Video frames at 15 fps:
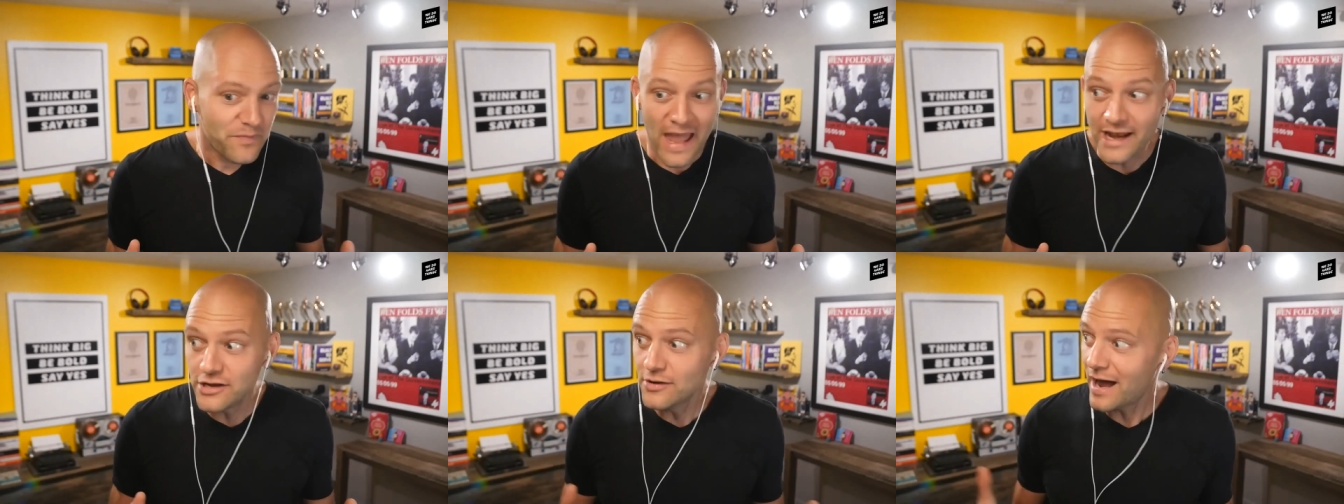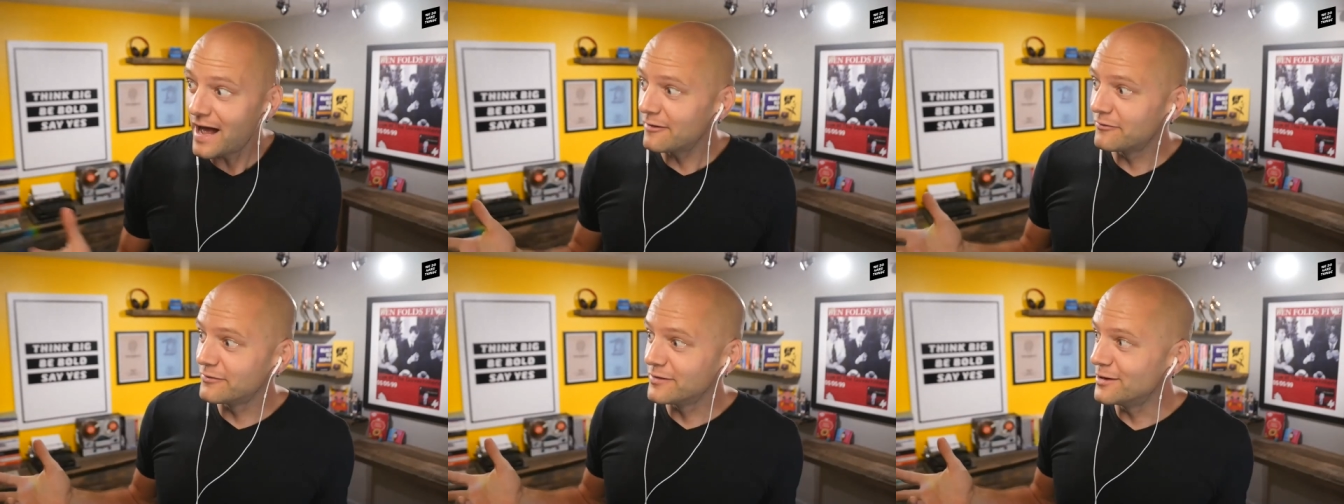and you
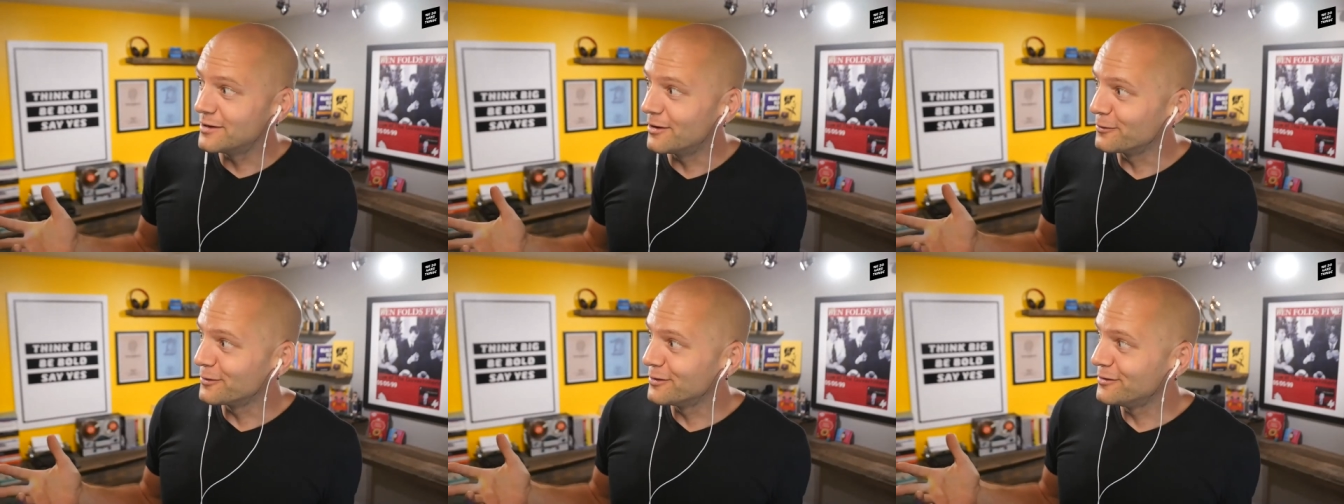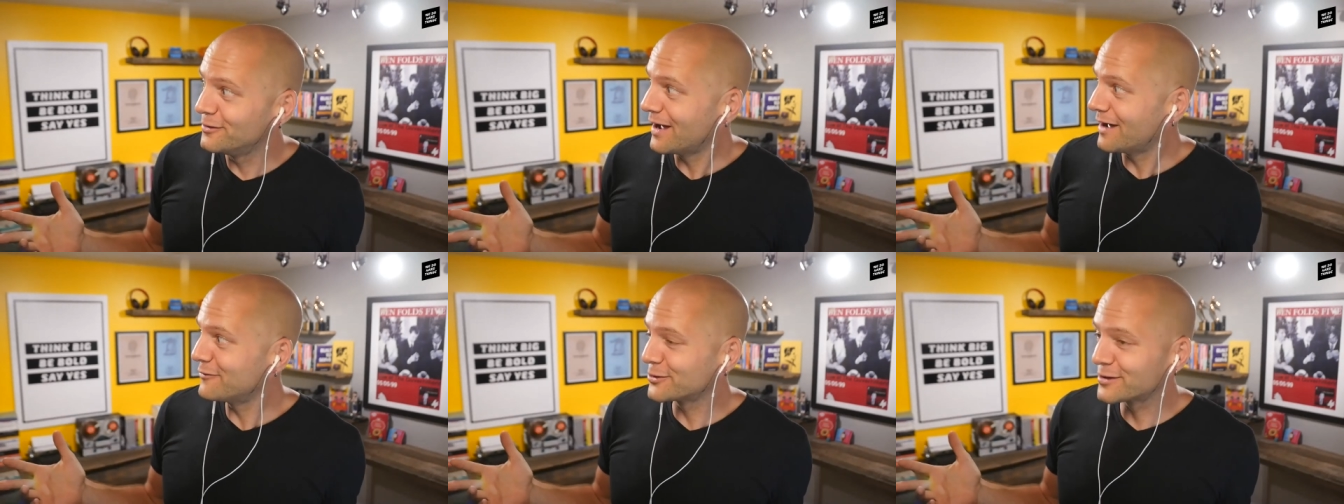have you know you
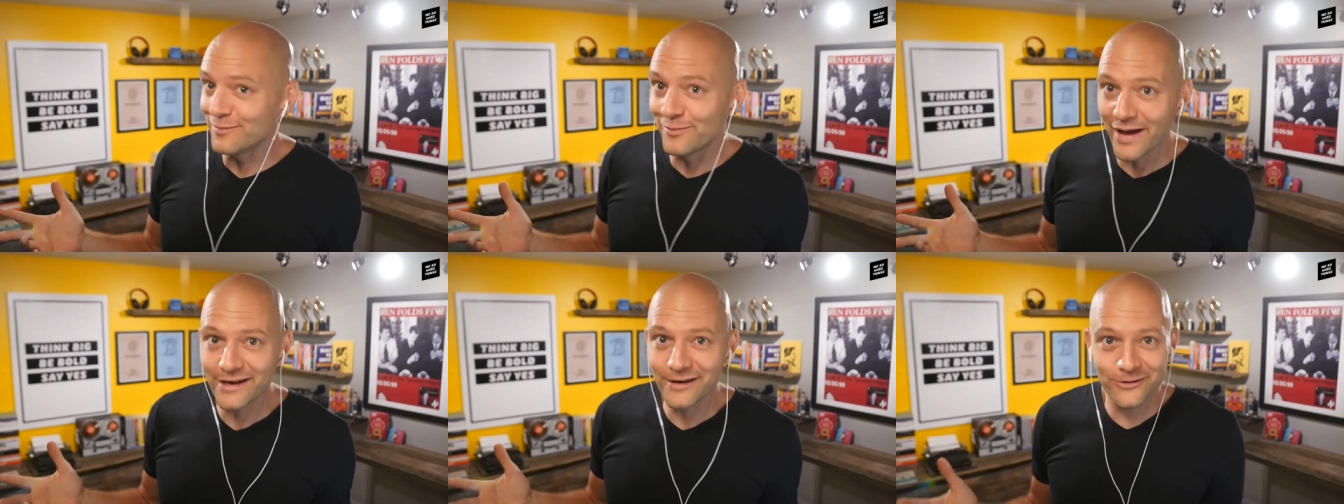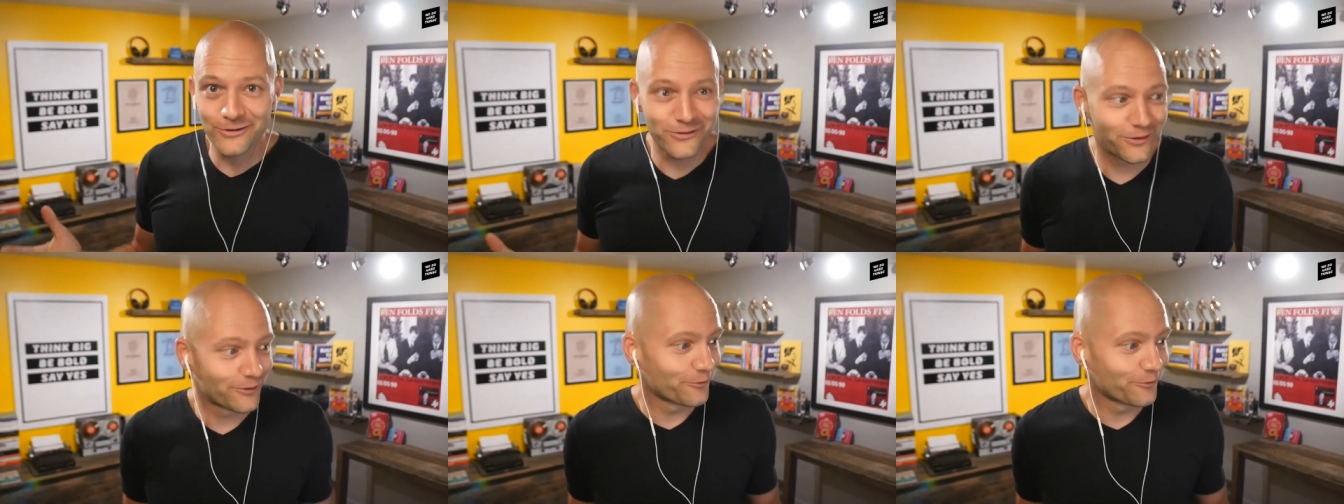have your competitors to